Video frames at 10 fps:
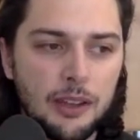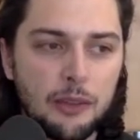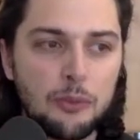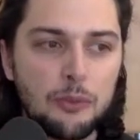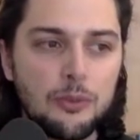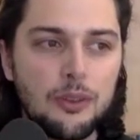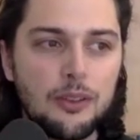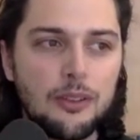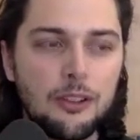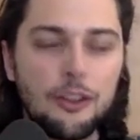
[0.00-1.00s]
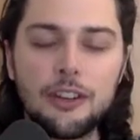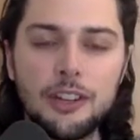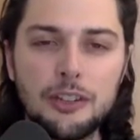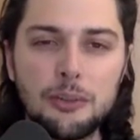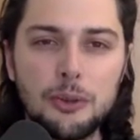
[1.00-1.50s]
Like
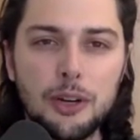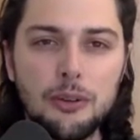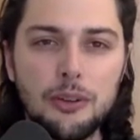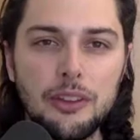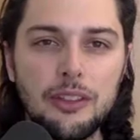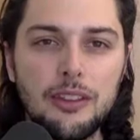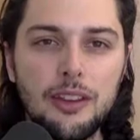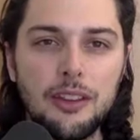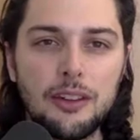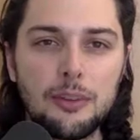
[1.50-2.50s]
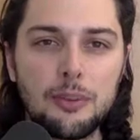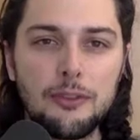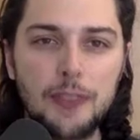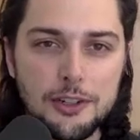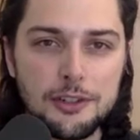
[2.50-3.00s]
learning to work with other
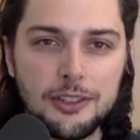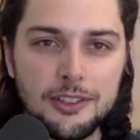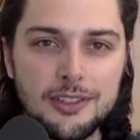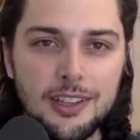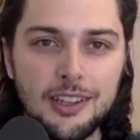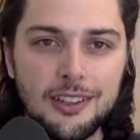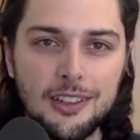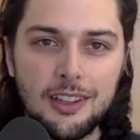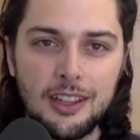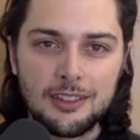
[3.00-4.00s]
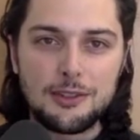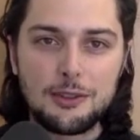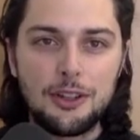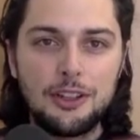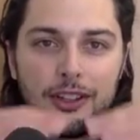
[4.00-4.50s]
professionals. Like in
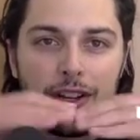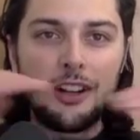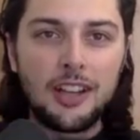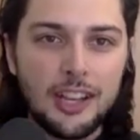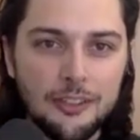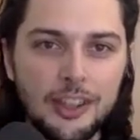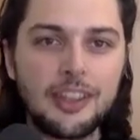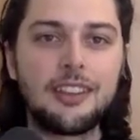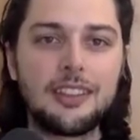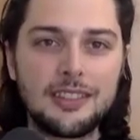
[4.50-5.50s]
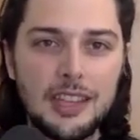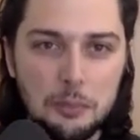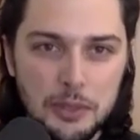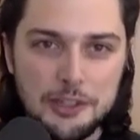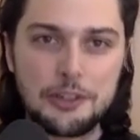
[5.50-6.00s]
school, you're all kind of like in the
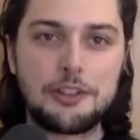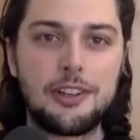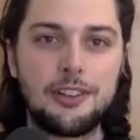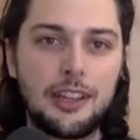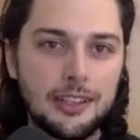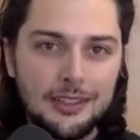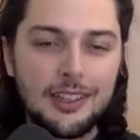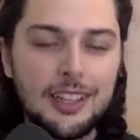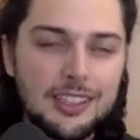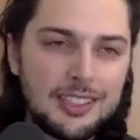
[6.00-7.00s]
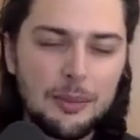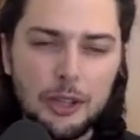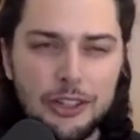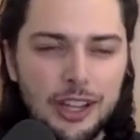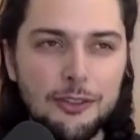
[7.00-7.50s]
same position, like
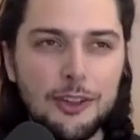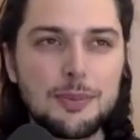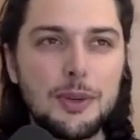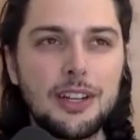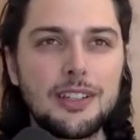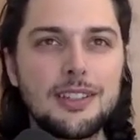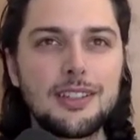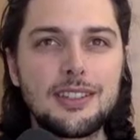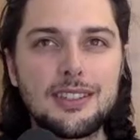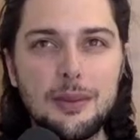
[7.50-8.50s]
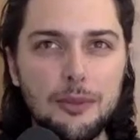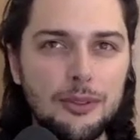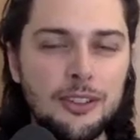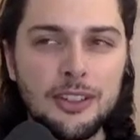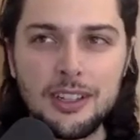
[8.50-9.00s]
similar life experiences,
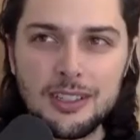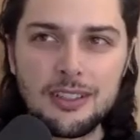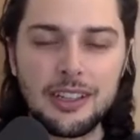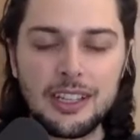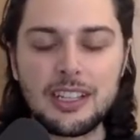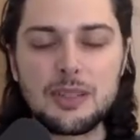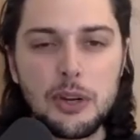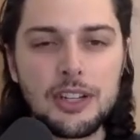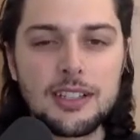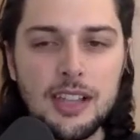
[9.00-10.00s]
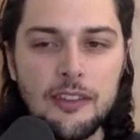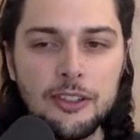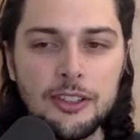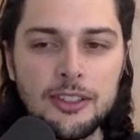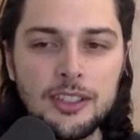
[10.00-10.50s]
similar like experience
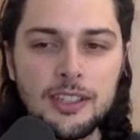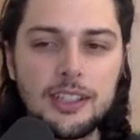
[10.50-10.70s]
level.